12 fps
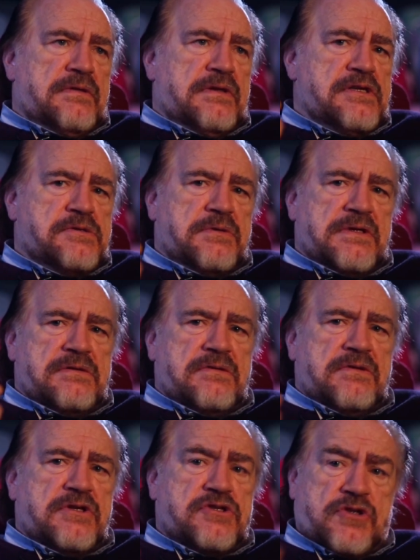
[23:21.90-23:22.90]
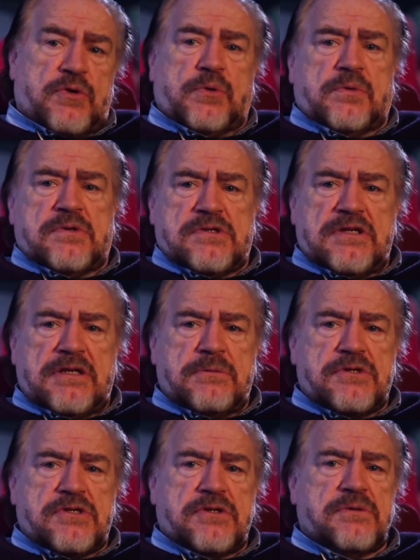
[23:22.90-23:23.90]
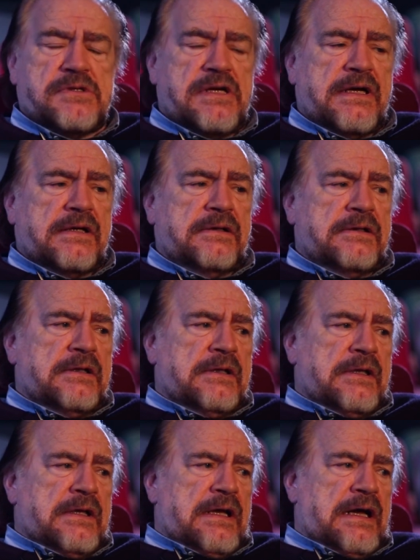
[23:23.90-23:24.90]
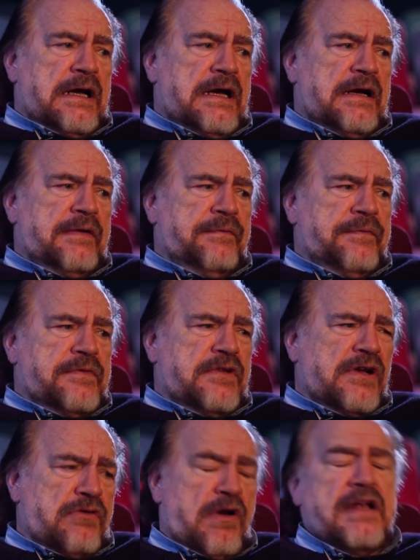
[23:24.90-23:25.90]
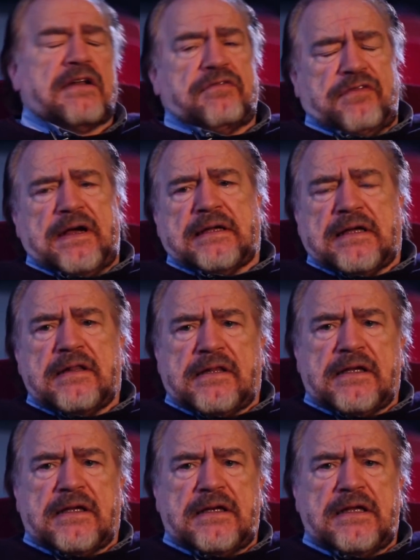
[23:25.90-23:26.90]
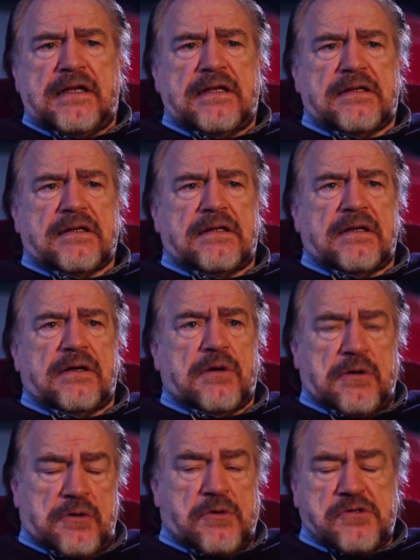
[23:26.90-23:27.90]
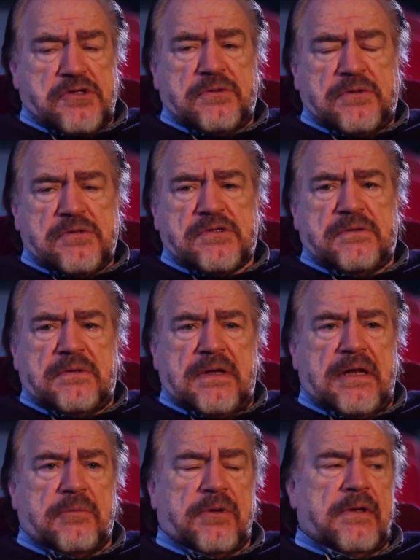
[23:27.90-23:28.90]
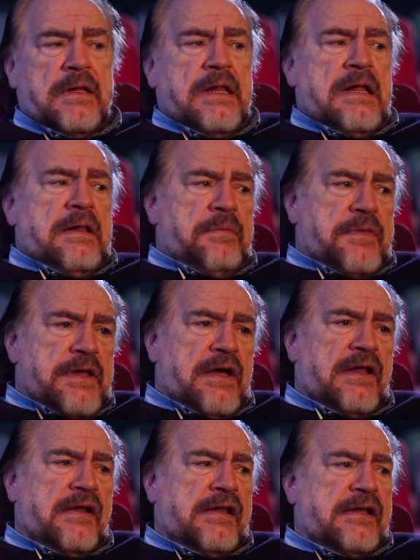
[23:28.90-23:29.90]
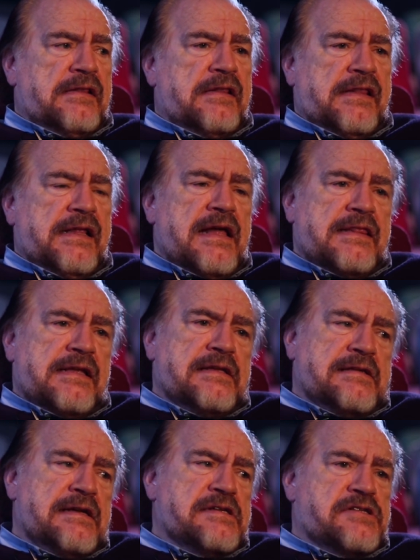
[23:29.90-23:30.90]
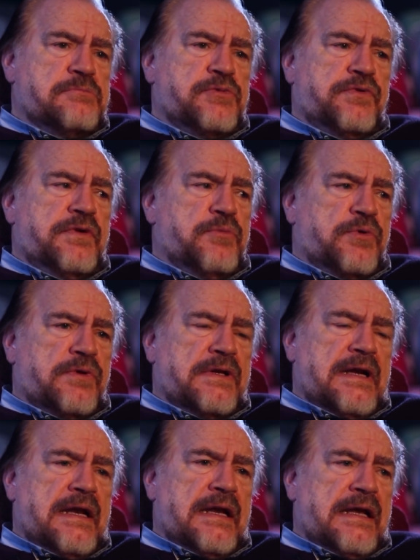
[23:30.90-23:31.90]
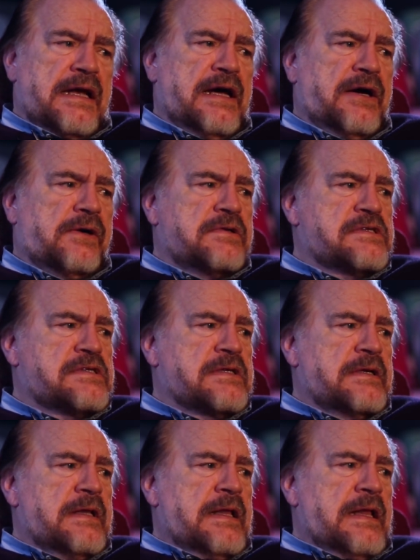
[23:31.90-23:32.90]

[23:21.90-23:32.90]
these were the tones that he was using, to great effect, I think, in Heat, and also in Animal. The thing I think dates the movie more than anything else,